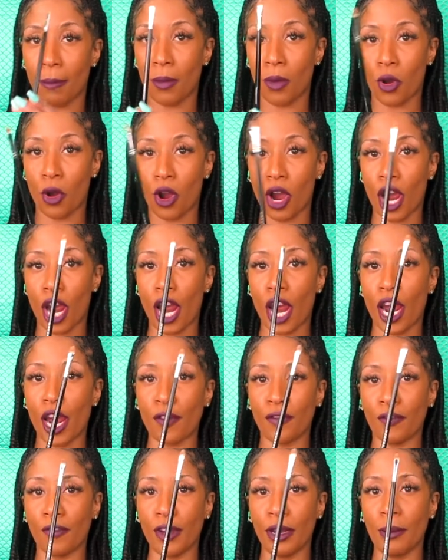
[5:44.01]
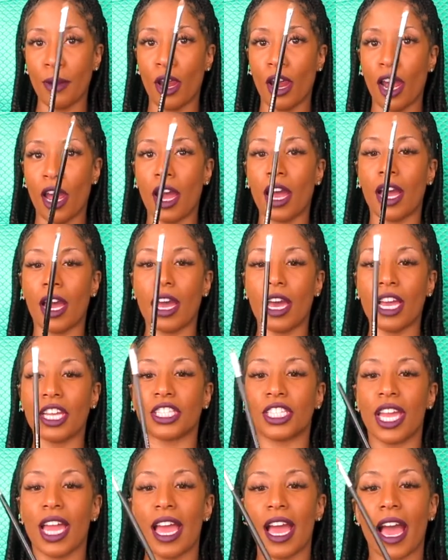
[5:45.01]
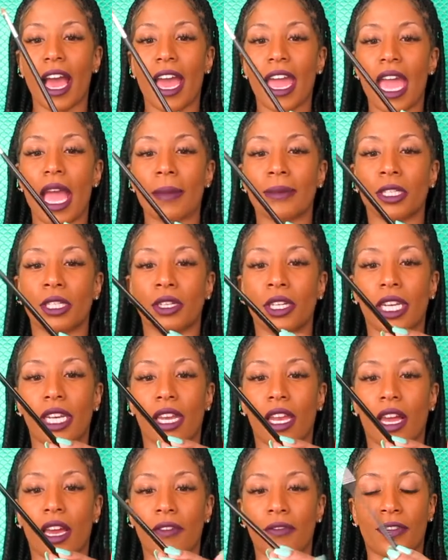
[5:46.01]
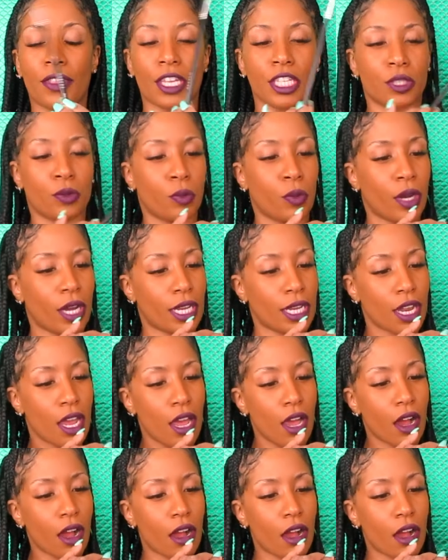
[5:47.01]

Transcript: Morphe brush. I absolutely love this one.